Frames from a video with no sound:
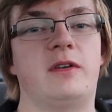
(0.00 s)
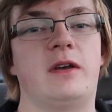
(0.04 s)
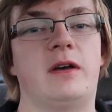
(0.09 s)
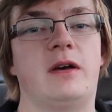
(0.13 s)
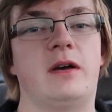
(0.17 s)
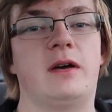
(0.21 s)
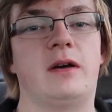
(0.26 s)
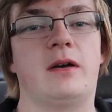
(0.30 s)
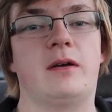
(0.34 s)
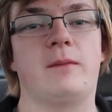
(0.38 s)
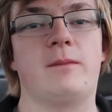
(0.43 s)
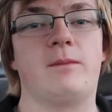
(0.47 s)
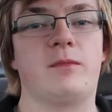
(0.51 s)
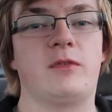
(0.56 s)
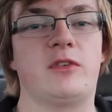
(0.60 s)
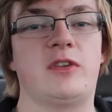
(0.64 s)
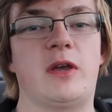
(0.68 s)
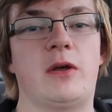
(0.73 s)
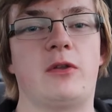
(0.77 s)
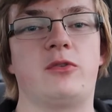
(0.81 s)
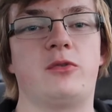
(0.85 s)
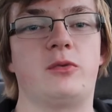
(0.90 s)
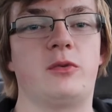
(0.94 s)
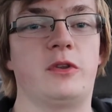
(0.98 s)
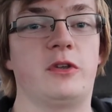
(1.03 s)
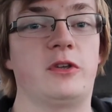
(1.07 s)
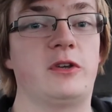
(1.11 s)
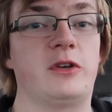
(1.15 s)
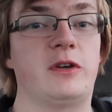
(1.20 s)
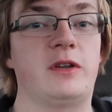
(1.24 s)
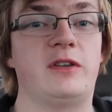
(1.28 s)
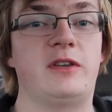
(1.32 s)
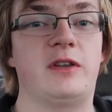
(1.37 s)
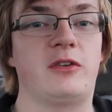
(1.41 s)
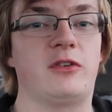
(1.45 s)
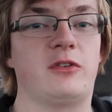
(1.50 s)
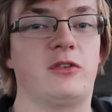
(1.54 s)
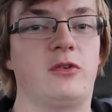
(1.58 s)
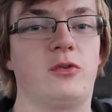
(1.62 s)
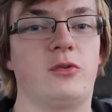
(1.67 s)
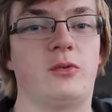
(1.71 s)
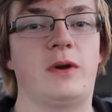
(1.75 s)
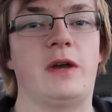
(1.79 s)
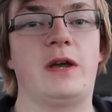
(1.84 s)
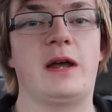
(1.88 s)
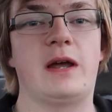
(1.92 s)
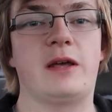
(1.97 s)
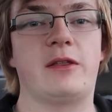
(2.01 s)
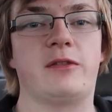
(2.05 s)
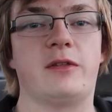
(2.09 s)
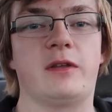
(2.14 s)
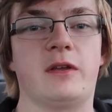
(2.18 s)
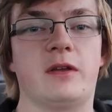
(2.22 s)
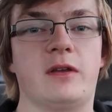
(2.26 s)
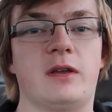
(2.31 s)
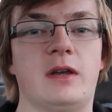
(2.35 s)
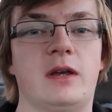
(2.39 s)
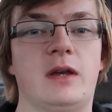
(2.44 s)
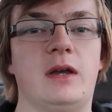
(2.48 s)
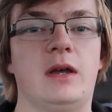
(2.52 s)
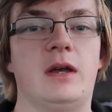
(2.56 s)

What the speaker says: Sounds really good. Sounds great, I think,